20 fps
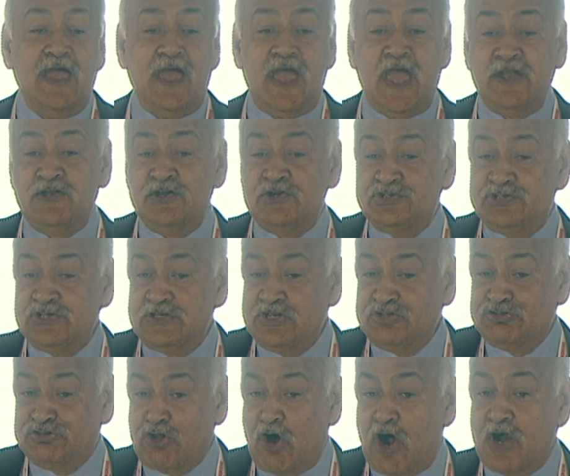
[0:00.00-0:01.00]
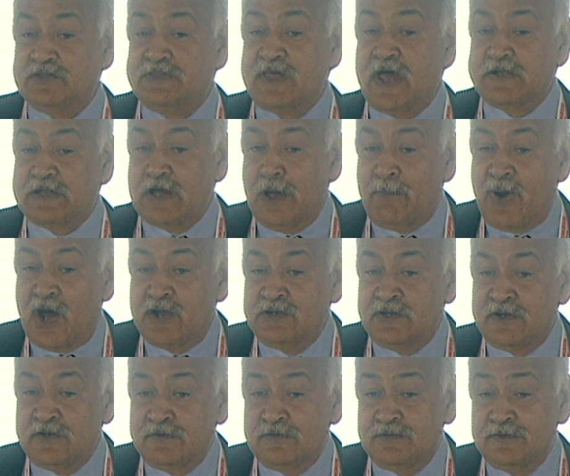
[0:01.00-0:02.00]
Energy is not that
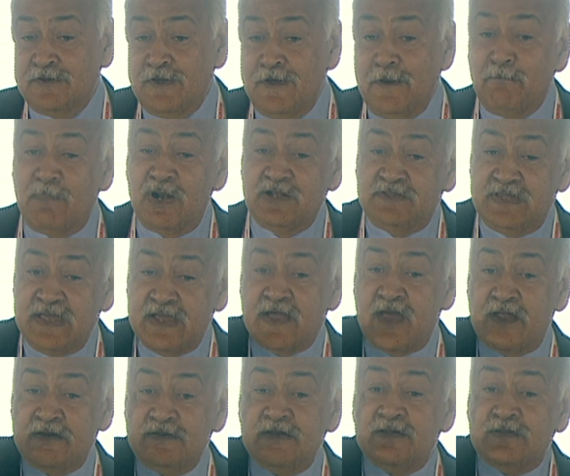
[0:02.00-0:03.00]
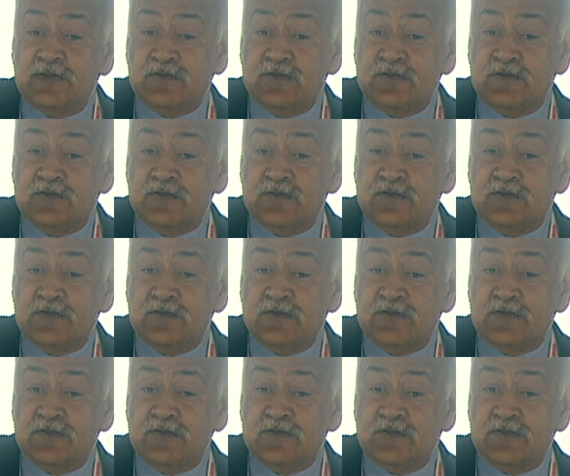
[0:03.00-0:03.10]
abundant, but they can